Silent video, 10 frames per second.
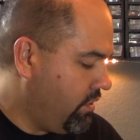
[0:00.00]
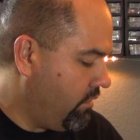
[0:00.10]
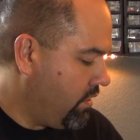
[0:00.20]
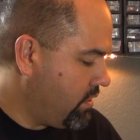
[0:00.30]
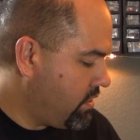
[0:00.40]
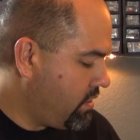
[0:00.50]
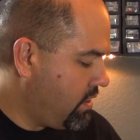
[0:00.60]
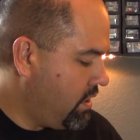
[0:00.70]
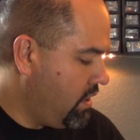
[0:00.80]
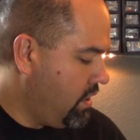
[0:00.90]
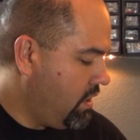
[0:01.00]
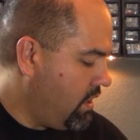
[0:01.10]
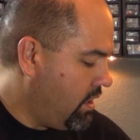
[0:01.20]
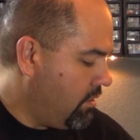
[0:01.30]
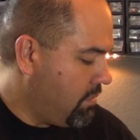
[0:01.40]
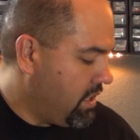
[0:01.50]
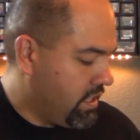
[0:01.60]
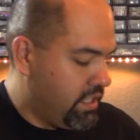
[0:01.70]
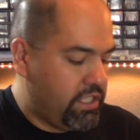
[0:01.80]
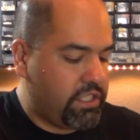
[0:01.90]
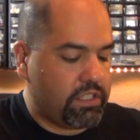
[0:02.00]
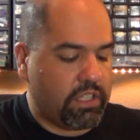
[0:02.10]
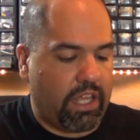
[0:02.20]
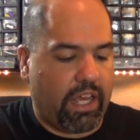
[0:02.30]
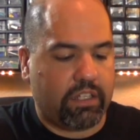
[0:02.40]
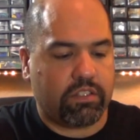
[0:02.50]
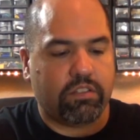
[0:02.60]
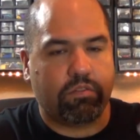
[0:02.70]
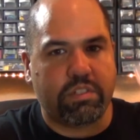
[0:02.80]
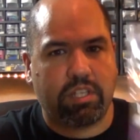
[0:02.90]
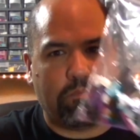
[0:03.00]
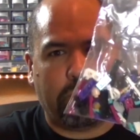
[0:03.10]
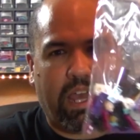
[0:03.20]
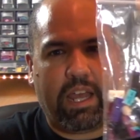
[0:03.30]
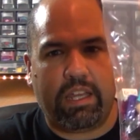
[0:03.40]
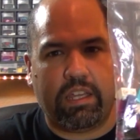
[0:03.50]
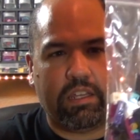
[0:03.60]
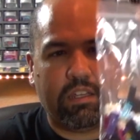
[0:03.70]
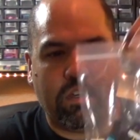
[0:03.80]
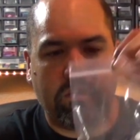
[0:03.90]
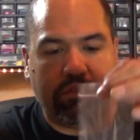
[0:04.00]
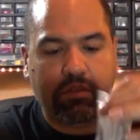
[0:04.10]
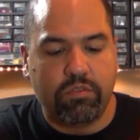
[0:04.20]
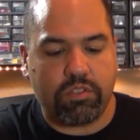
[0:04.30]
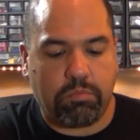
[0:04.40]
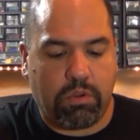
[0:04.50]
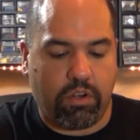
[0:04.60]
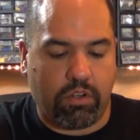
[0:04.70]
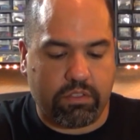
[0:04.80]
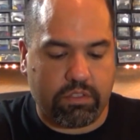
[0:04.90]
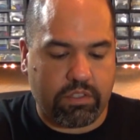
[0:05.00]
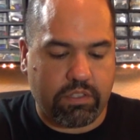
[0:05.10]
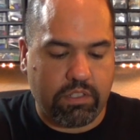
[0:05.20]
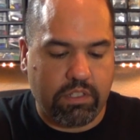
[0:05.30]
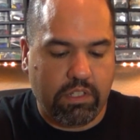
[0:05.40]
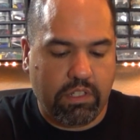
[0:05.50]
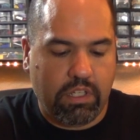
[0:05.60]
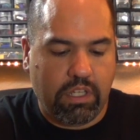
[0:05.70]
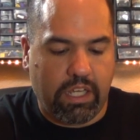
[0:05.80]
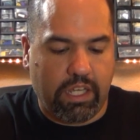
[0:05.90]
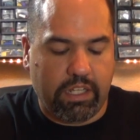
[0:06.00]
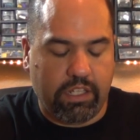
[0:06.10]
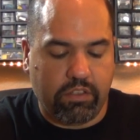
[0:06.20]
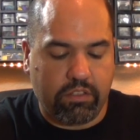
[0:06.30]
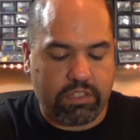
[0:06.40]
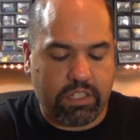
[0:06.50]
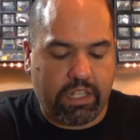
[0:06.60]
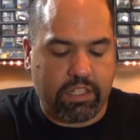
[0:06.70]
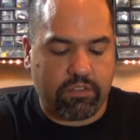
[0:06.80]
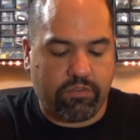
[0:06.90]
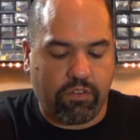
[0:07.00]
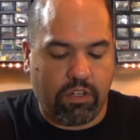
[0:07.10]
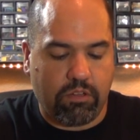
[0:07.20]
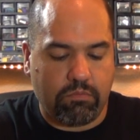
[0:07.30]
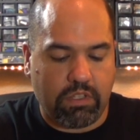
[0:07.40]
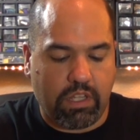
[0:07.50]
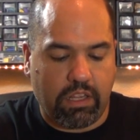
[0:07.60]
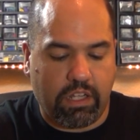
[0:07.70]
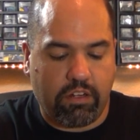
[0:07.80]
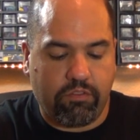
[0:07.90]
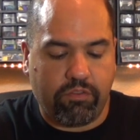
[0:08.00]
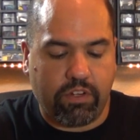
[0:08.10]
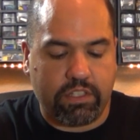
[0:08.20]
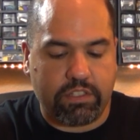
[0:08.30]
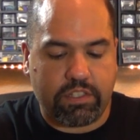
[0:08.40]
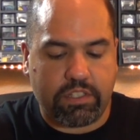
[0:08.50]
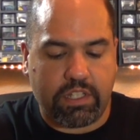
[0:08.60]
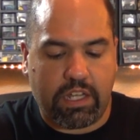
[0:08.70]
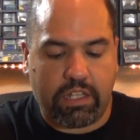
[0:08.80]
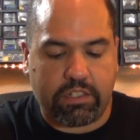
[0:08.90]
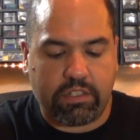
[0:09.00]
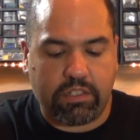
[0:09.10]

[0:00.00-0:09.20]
Universe. Um, in addition to that, there was a baggie of loose parts, and it looks like it's from a Lego Friends set.